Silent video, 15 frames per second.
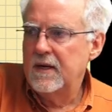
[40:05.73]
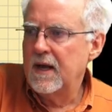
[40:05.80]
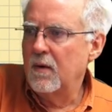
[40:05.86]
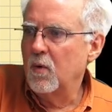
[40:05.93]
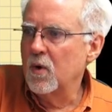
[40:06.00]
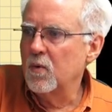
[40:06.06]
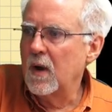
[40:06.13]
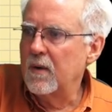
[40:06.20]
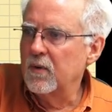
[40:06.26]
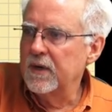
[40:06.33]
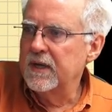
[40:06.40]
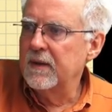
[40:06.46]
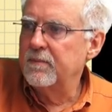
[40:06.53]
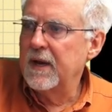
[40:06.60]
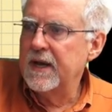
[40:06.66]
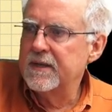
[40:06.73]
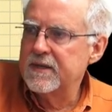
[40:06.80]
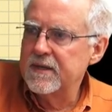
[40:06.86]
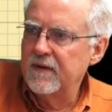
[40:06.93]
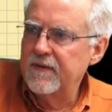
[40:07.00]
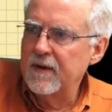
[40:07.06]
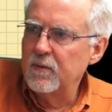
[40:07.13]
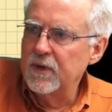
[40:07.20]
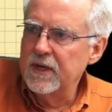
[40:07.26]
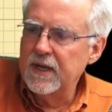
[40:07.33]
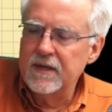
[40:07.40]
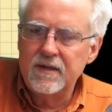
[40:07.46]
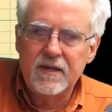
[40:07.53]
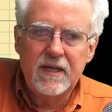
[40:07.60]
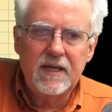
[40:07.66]
Now what do I want to get by itself? I want to
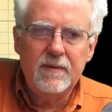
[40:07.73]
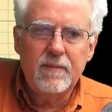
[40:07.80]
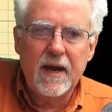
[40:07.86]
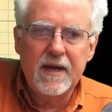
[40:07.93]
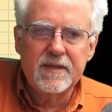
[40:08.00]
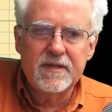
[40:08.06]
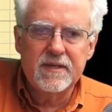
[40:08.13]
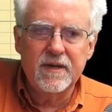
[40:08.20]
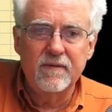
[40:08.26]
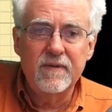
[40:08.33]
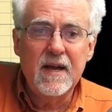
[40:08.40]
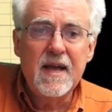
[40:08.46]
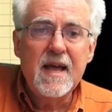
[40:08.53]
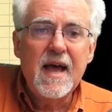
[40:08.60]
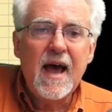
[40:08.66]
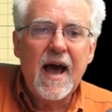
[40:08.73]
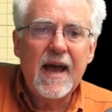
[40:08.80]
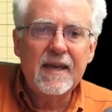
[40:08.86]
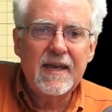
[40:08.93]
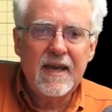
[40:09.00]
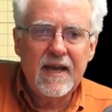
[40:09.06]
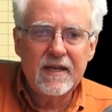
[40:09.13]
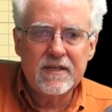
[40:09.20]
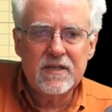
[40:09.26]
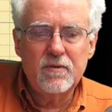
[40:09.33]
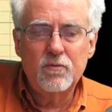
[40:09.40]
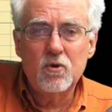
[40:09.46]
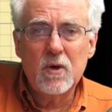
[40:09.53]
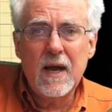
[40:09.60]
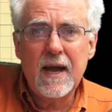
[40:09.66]
get t by itself. I can't
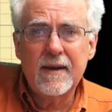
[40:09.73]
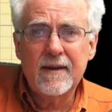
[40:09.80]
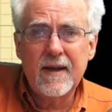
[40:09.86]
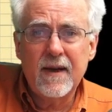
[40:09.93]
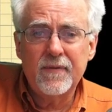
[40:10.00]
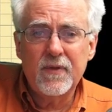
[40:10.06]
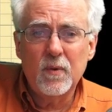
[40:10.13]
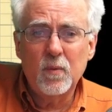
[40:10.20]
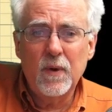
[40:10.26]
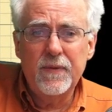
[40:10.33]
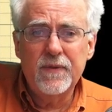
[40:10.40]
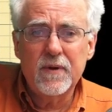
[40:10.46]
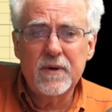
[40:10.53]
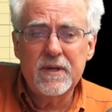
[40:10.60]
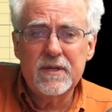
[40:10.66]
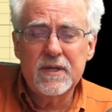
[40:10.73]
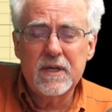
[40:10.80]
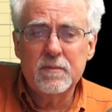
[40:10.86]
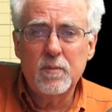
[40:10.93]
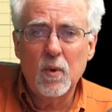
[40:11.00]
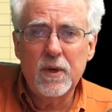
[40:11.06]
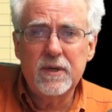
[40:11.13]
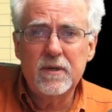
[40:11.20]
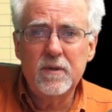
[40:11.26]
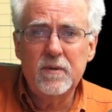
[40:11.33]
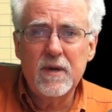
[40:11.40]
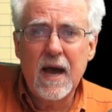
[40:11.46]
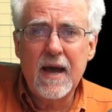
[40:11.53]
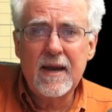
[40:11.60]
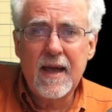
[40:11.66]
subtract out the one thirty-six point
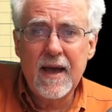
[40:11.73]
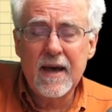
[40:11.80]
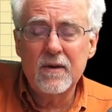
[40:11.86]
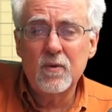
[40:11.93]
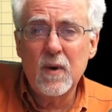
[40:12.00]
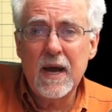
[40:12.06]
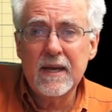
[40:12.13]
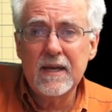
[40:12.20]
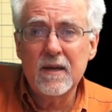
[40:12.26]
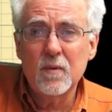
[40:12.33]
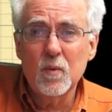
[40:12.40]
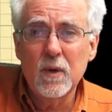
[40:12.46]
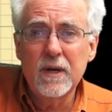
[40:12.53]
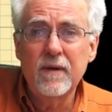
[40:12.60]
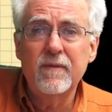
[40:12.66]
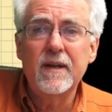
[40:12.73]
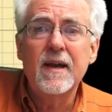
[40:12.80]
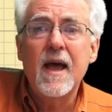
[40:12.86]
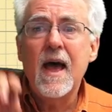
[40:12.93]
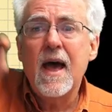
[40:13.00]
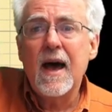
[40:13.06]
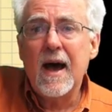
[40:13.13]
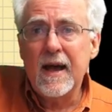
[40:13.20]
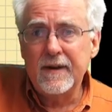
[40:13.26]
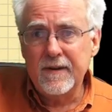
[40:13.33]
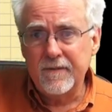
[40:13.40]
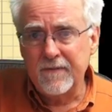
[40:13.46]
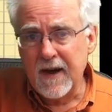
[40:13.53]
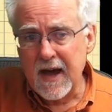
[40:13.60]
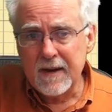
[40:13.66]
two nine. How do I get rid of it? I
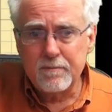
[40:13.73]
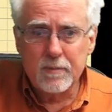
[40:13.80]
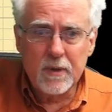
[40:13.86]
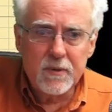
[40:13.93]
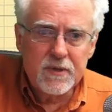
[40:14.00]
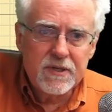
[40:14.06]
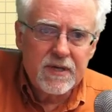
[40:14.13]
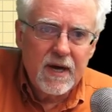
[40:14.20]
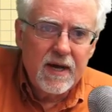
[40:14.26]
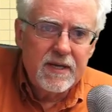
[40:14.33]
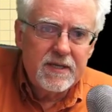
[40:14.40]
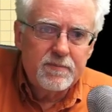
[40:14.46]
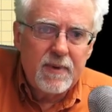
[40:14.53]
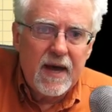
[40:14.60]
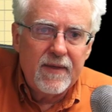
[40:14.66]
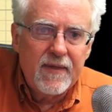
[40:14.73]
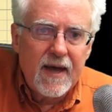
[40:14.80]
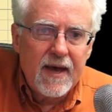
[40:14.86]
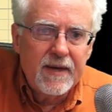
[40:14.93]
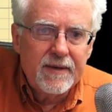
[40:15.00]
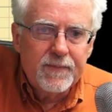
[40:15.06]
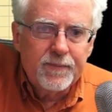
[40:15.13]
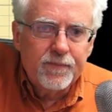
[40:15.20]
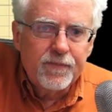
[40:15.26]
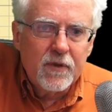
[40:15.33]
divide both sides by that.